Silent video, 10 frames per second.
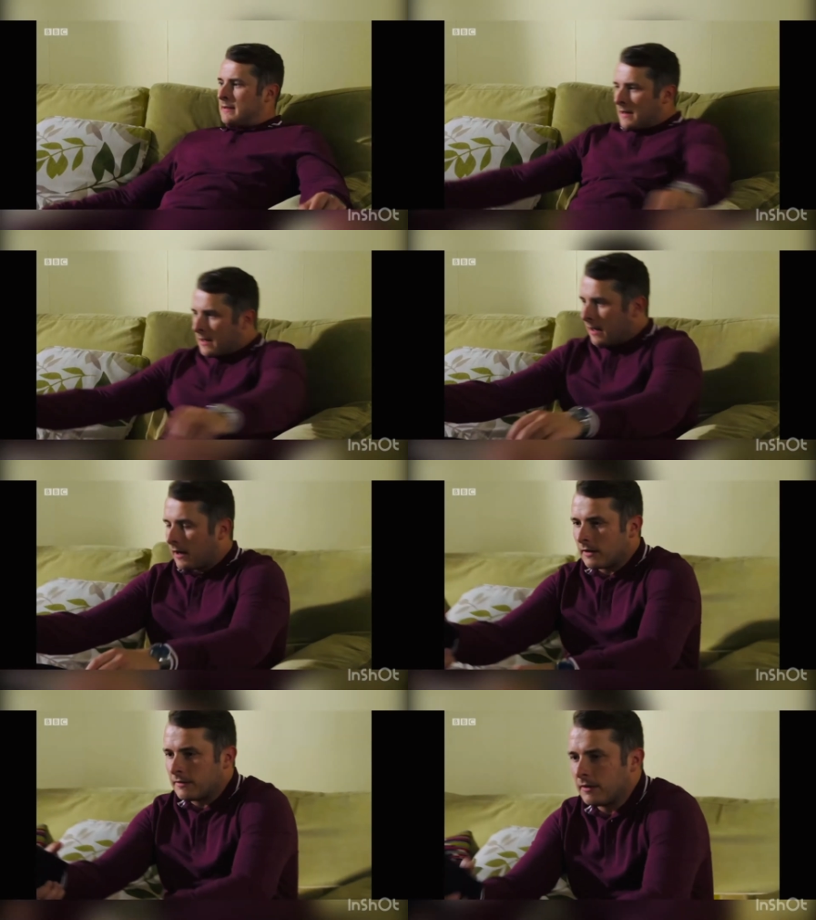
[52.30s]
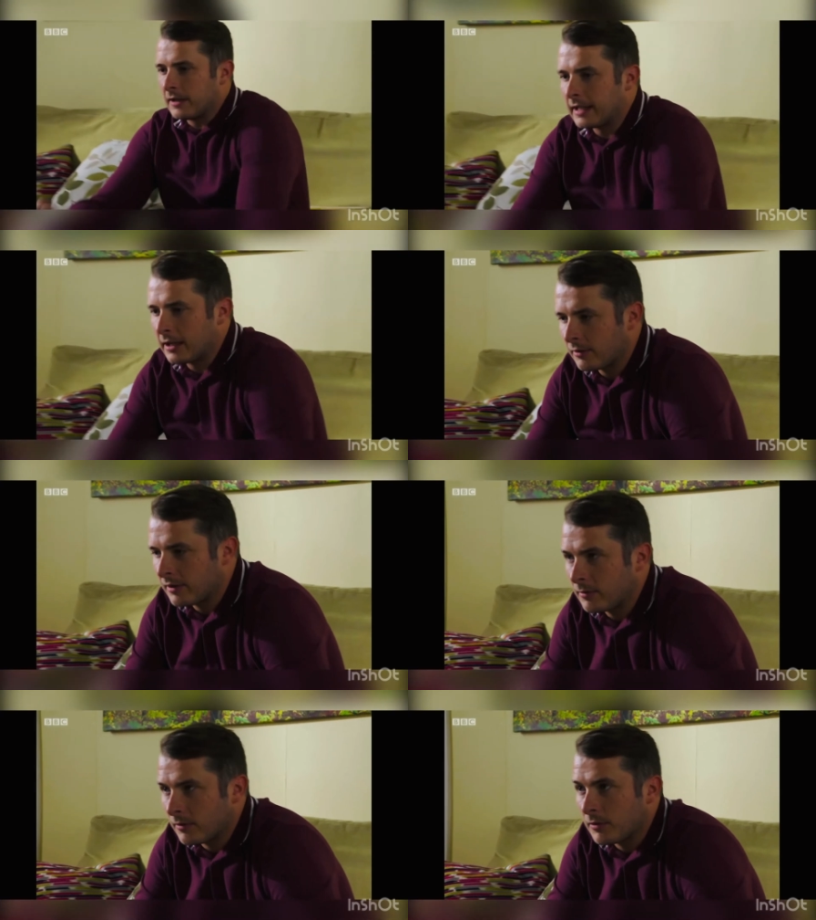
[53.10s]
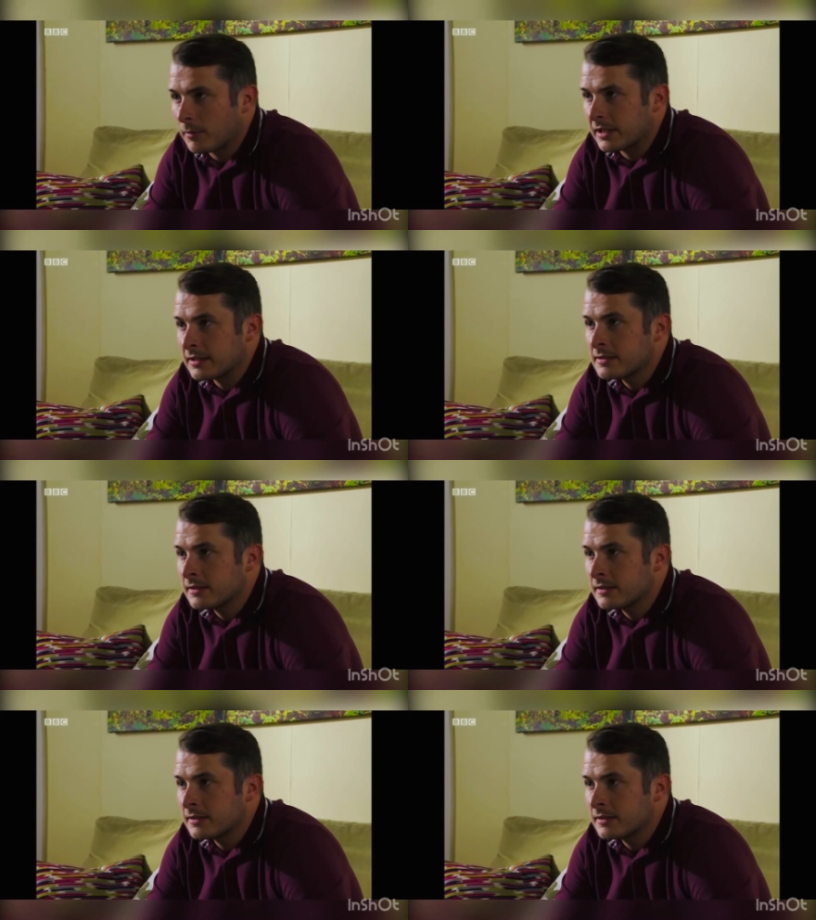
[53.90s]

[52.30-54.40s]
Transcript: I'm going to find out who tipped off the police,